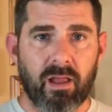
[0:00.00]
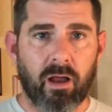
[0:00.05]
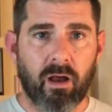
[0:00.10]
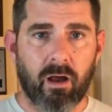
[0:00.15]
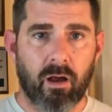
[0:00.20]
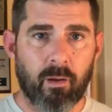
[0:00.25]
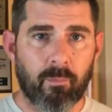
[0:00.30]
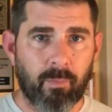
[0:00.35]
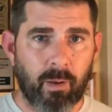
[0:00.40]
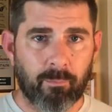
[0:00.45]

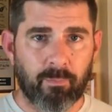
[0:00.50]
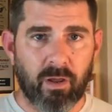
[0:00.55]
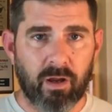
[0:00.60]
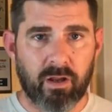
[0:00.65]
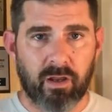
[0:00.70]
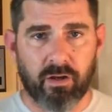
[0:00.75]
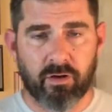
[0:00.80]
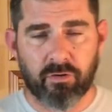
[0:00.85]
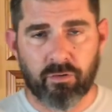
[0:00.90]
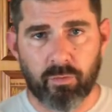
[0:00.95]
Um, I'm not
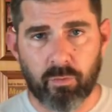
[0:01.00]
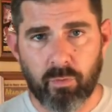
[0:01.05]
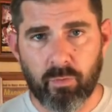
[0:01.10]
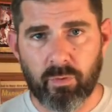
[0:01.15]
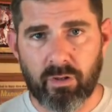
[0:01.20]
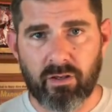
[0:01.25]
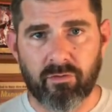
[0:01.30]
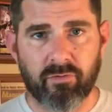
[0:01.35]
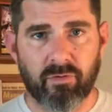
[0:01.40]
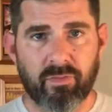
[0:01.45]
going to do
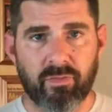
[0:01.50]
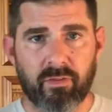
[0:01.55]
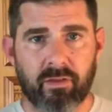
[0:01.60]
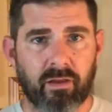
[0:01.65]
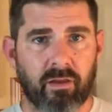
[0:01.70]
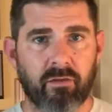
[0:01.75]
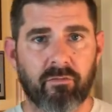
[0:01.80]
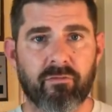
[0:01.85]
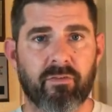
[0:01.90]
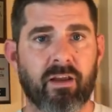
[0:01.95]
even
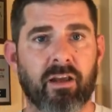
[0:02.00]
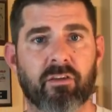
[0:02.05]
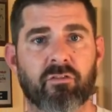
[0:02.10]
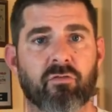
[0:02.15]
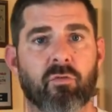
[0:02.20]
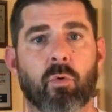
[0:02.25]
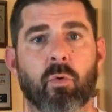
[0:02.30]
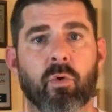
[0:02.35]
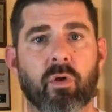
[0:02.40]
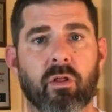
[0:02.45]
the fast
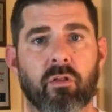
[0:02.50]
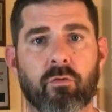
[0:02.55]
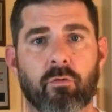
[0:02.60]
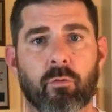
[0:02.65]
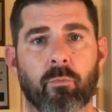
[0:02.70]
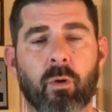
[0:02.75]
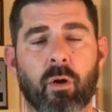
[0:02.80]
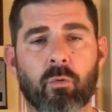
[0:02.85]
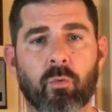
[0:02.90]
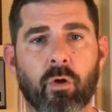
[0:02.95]
forwarding
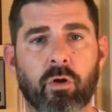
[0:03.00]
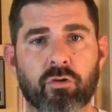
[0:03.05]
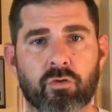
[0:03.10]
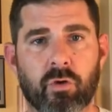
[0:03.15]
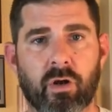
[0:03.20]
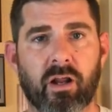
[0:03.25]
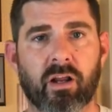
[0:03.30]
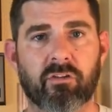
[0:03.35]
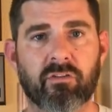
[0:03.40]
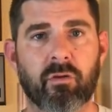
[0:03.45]
through my run
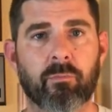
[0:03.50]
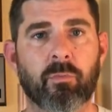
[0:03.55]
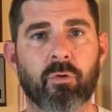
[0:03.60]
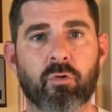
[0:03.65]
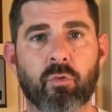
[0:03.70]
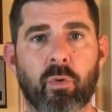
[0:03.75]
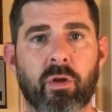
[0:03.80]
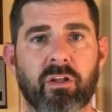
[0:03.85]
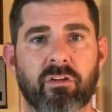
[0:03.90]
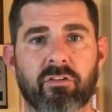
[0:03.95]
tracks in
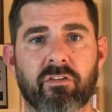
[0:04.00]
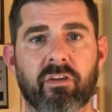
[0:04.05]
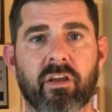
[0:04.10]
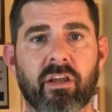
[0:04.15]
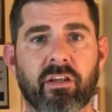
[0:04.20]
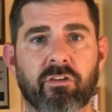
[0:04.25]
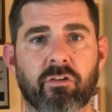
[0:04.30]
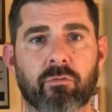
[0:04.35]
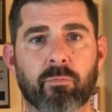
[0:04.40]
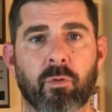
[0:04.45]
between
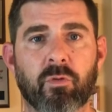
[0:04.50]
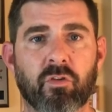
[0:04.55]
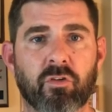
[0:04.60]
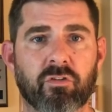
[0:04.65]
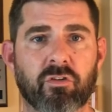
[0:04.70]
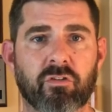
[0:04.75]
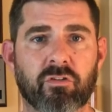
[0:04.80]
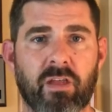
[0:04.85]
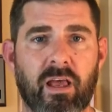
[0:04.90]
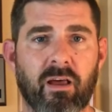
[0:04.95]
stages, but
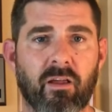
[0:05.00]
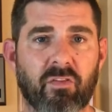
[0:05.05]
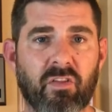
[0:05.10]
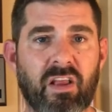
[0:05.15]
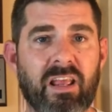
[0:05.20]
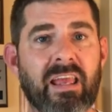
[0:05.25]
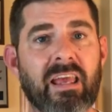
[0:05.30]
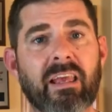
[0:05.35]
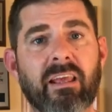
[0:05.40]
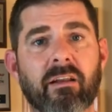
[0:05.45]
this is out the
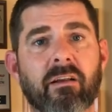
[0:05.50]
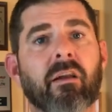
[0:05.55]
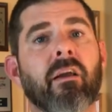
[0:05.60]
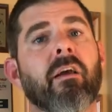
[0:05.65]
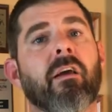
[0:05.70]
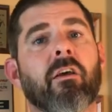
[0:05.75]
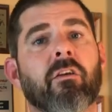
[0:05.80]
gate.